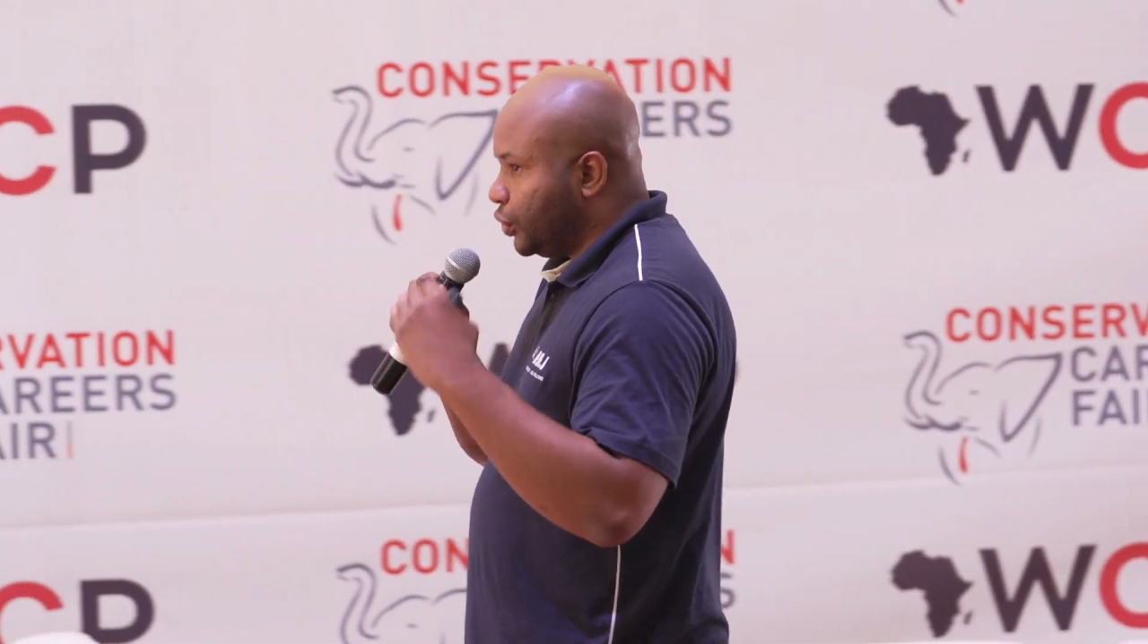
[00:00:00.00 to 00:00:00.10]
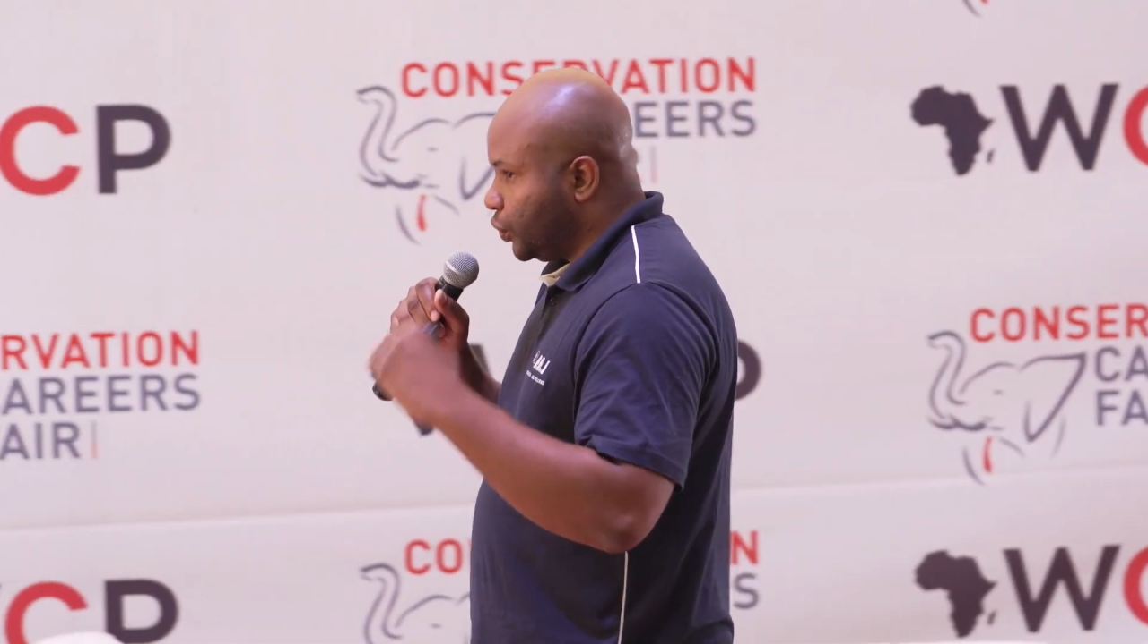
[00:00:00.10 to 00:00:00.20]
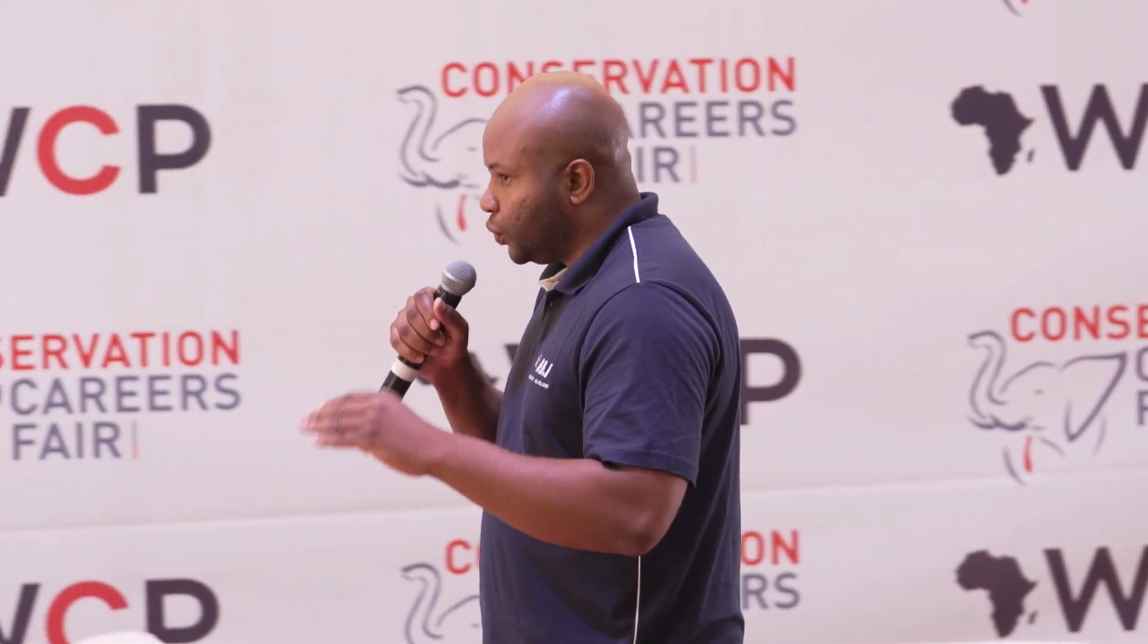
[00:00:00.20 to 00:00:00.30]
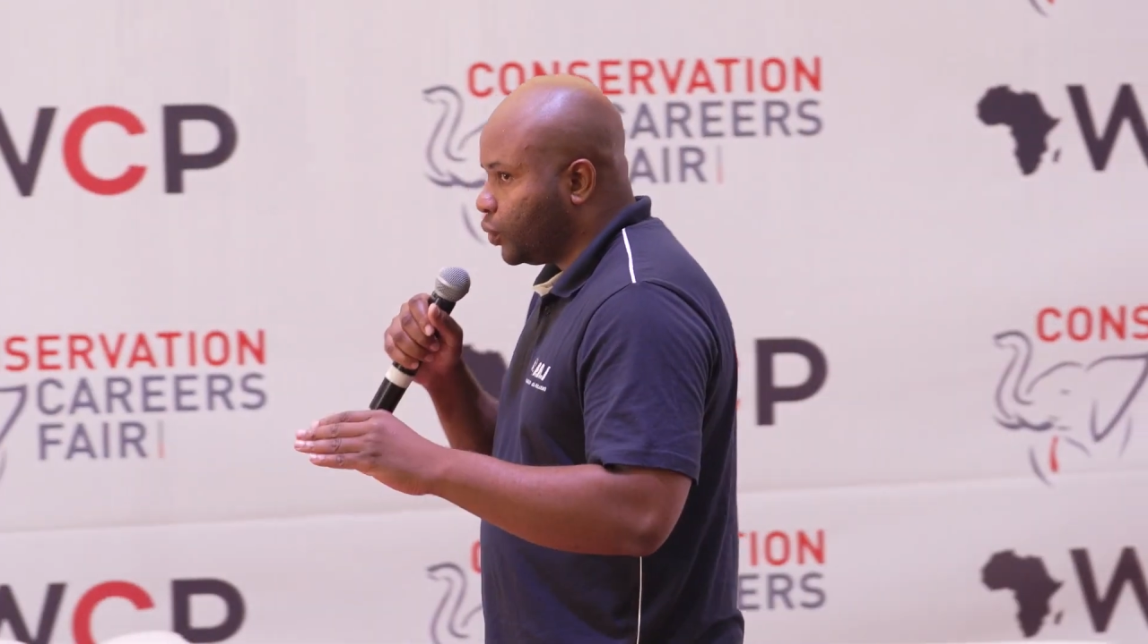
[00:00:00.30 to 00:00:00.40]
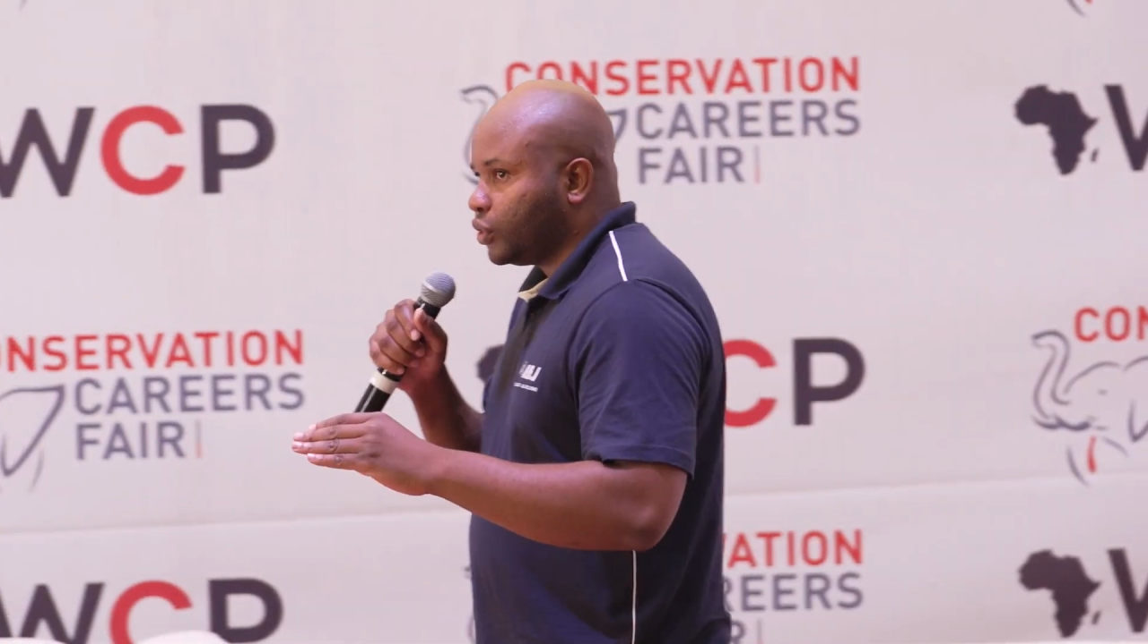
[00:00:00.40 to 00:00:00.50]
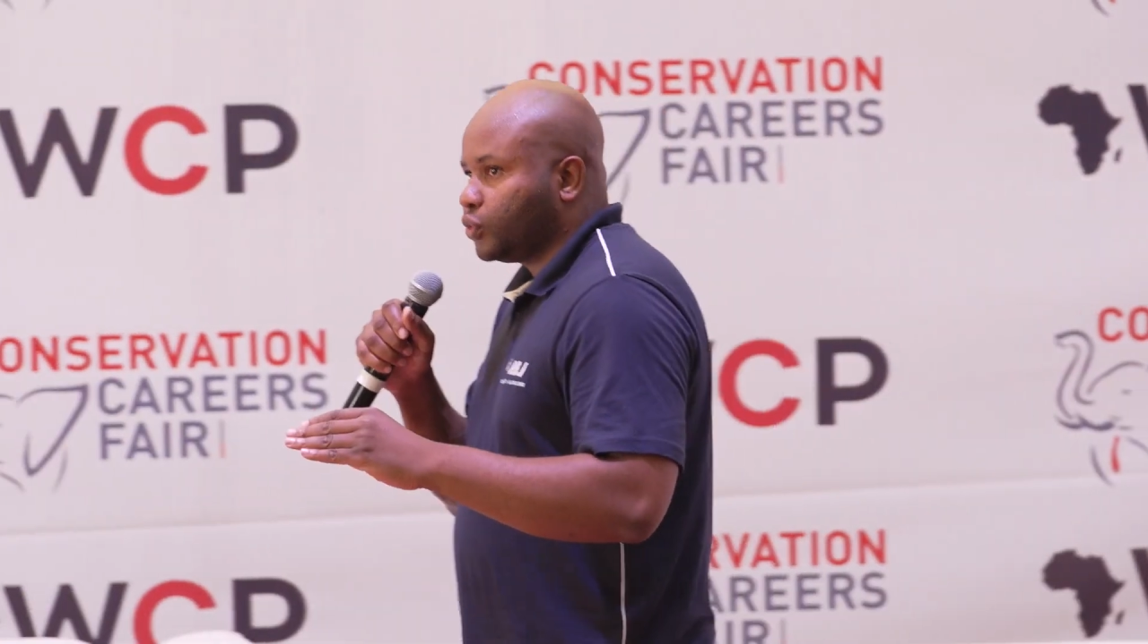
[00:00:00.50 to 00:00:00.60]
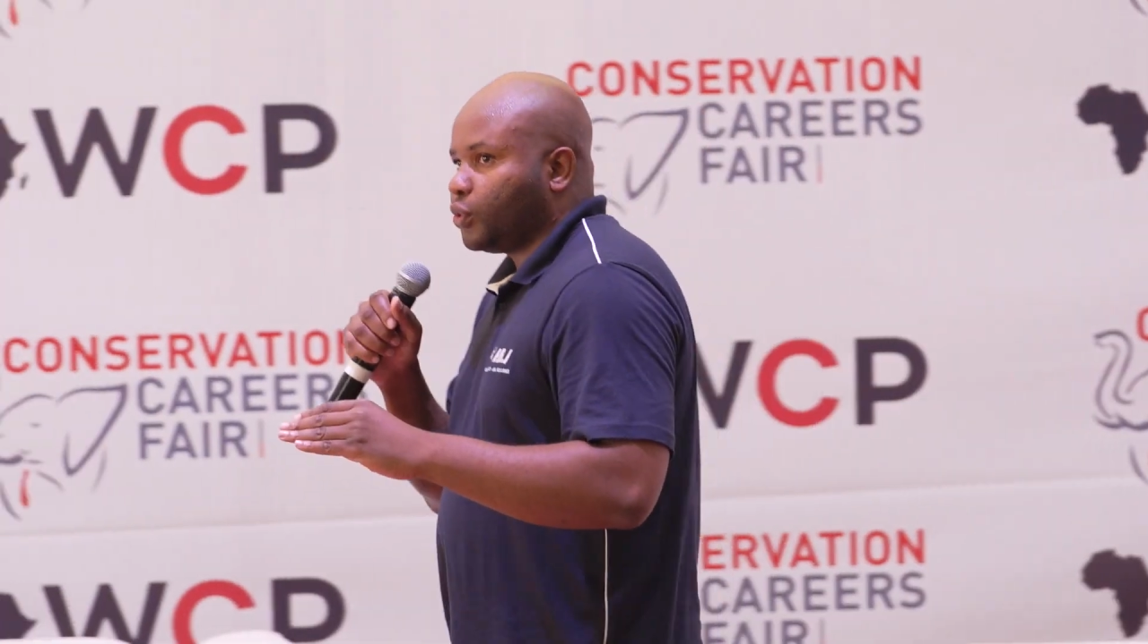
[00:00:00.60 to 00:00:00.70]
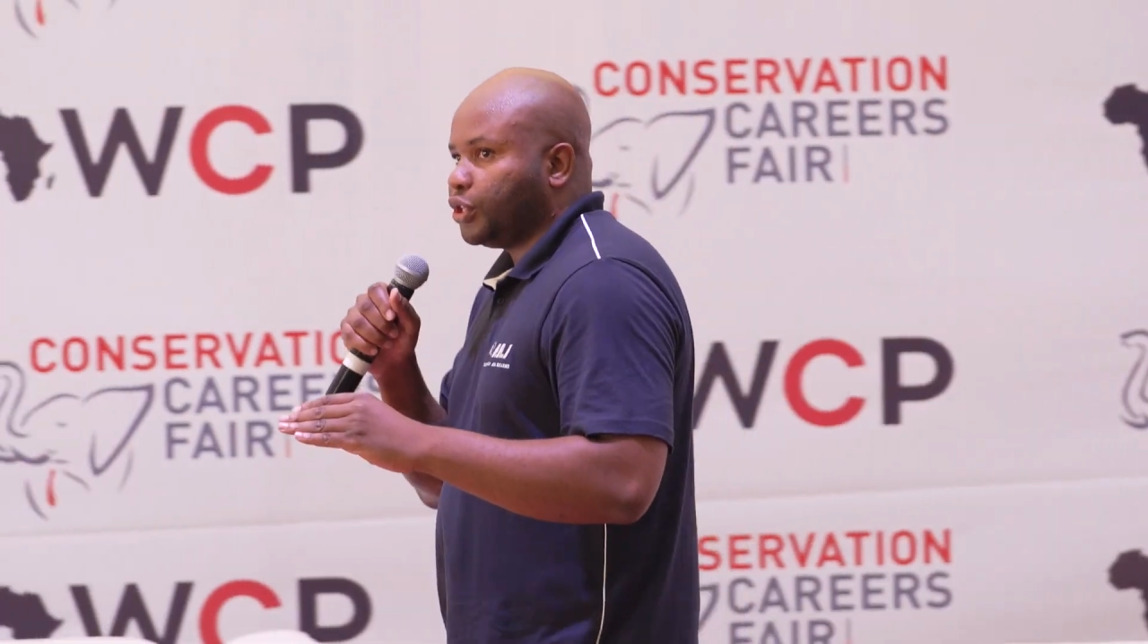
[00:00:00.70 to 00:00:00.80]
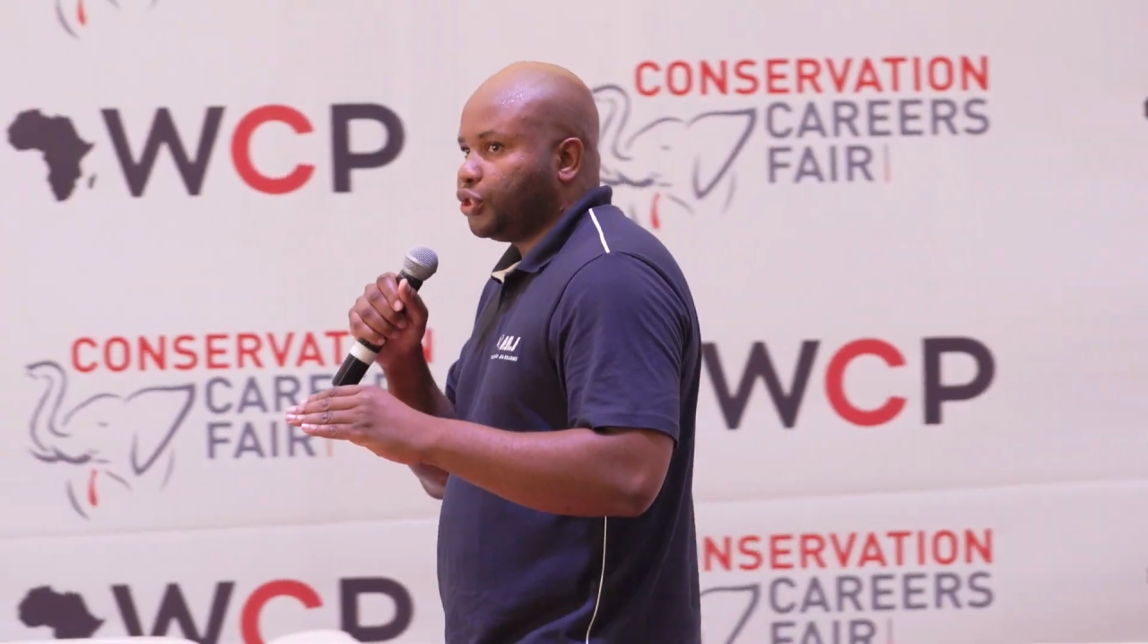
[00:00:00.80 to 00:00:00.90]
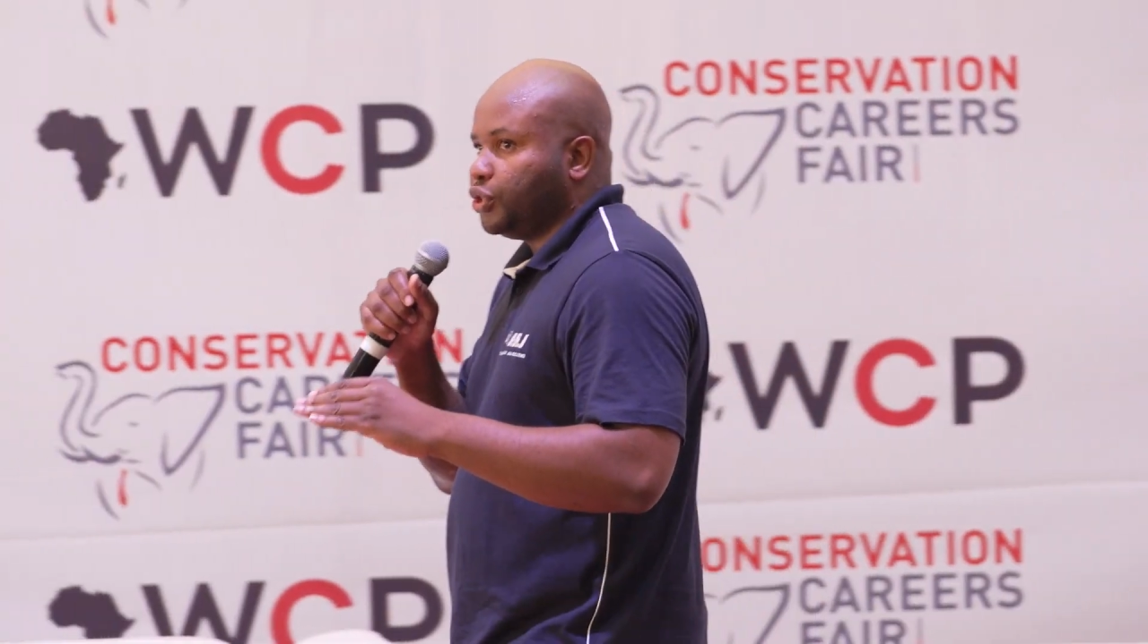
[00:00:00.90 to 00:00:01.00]
You Google those
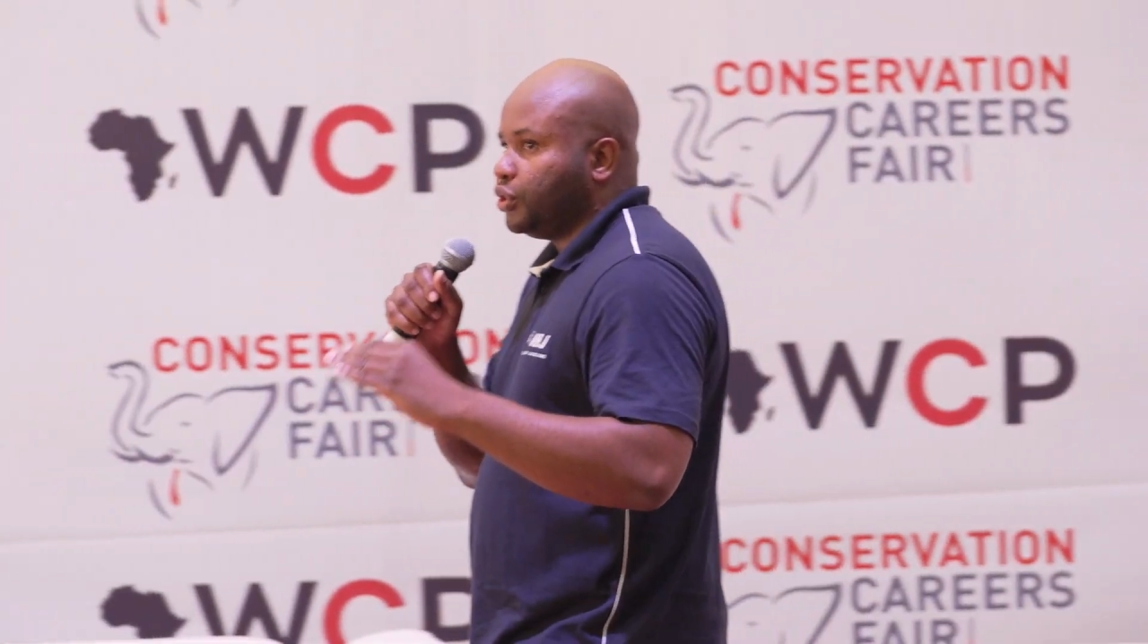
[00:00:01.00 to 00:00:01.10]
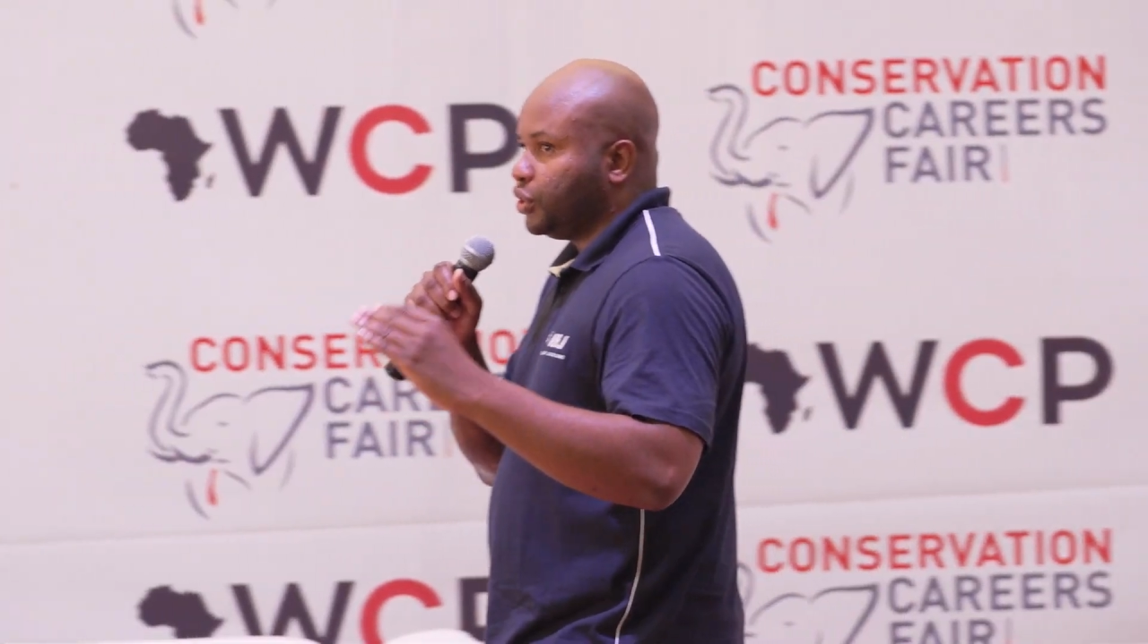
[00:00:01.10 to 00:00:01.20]
questions,